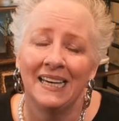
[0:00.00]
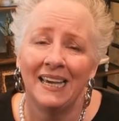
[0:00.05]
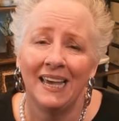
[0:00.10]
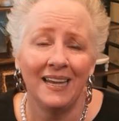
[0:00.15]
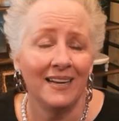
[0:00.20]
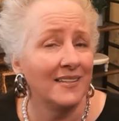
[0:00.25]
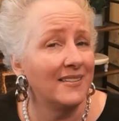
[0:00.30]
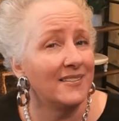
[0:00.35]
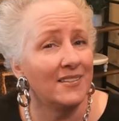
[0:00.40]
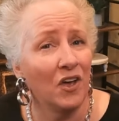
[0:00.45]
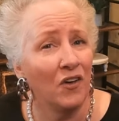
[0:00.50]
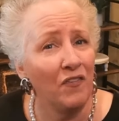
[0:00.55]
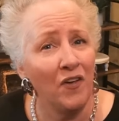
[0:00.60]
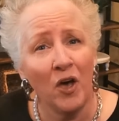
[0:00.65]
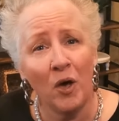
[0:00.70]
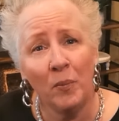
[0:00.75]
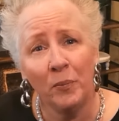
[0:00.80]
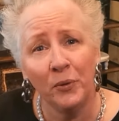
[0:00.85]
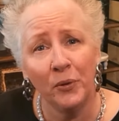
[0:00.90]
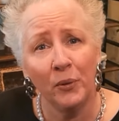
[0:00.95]
And a
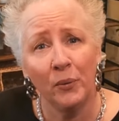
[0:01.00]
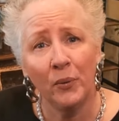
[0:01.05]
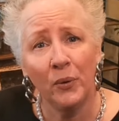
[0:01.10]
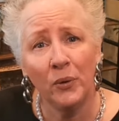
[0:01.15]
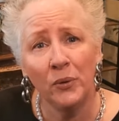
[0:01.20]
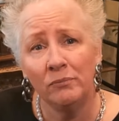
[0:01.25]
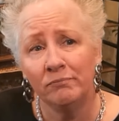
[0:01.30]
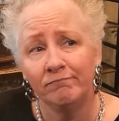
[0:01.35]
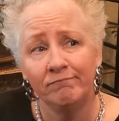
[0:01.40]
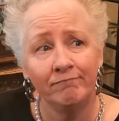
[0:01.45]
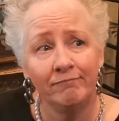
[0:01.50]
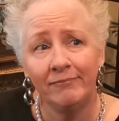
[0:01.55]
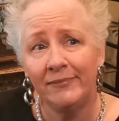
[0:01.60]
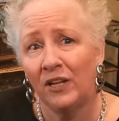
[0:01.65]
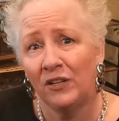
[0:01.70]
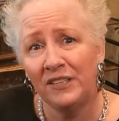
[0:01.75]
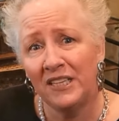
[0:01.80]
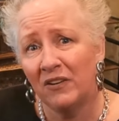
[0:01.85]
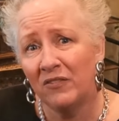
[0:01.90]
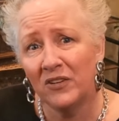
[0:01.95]
self-help guru,
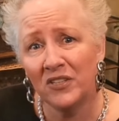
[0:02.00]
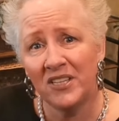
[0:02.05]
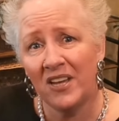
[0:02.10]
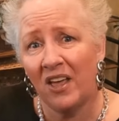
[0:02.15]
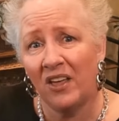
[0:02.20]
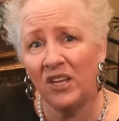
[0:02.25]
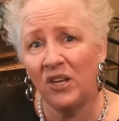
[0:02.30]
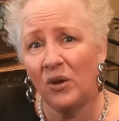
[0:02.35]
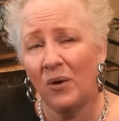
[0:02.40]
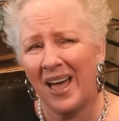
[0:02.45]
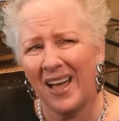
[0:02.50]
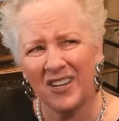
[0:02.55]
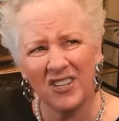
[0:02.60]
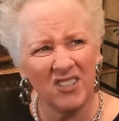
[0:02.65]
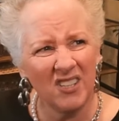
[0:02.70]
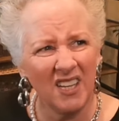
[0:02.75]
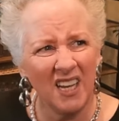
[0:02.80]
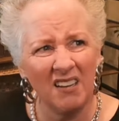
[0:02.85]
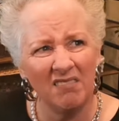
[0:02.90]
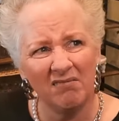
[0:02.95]
they'll never tell you,
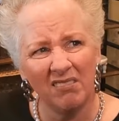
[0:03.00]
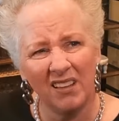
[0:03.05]
actually,